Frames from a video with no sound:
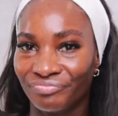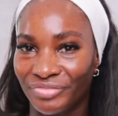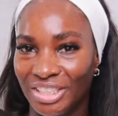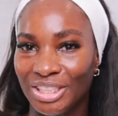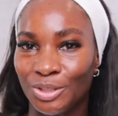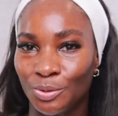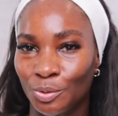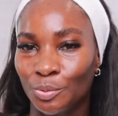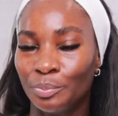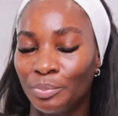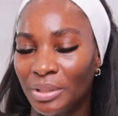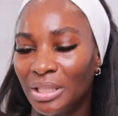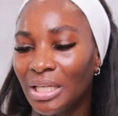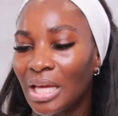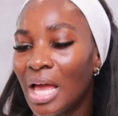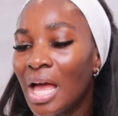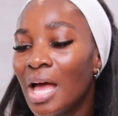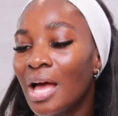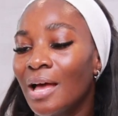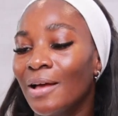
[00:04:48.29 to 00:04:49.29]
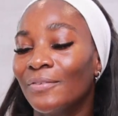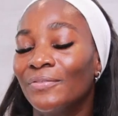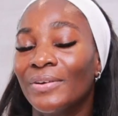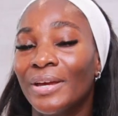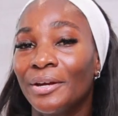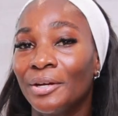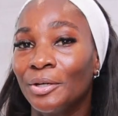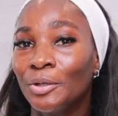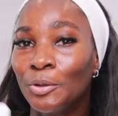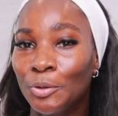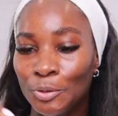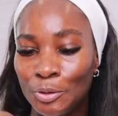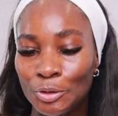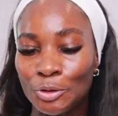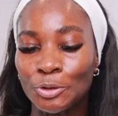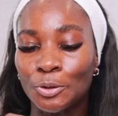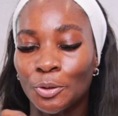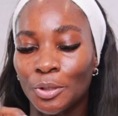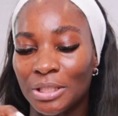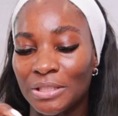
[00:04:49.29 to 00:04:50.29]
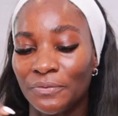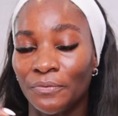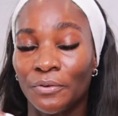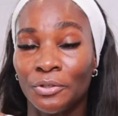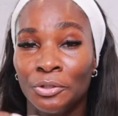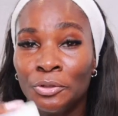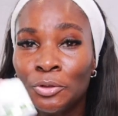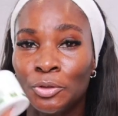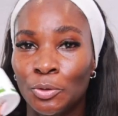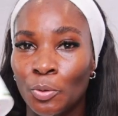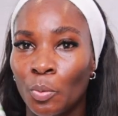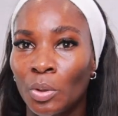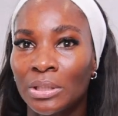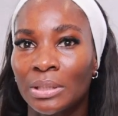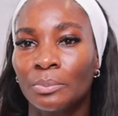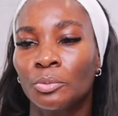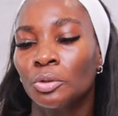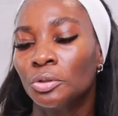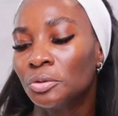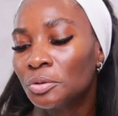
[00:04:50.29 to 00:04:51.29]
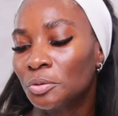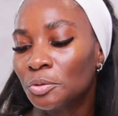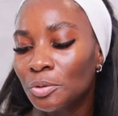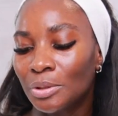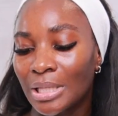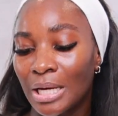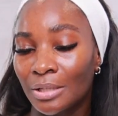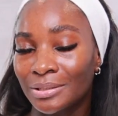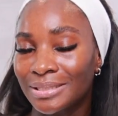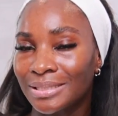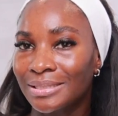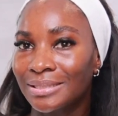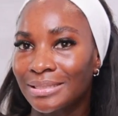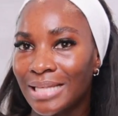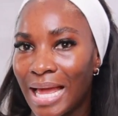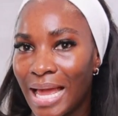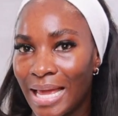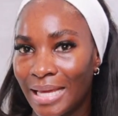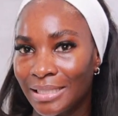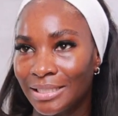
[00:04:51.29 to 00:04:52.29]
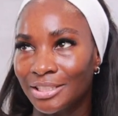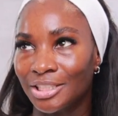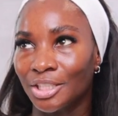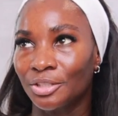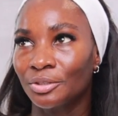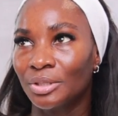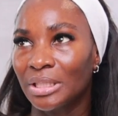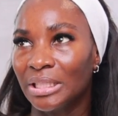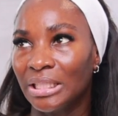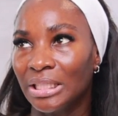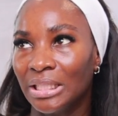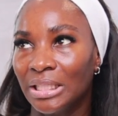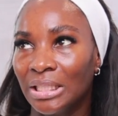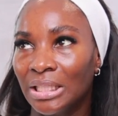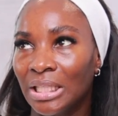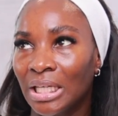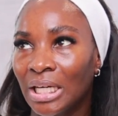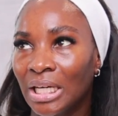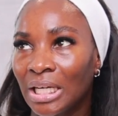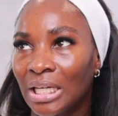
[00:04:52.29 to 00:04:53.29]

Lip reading: this would be a very good choice for you. So what I'm going to do now, since I generally,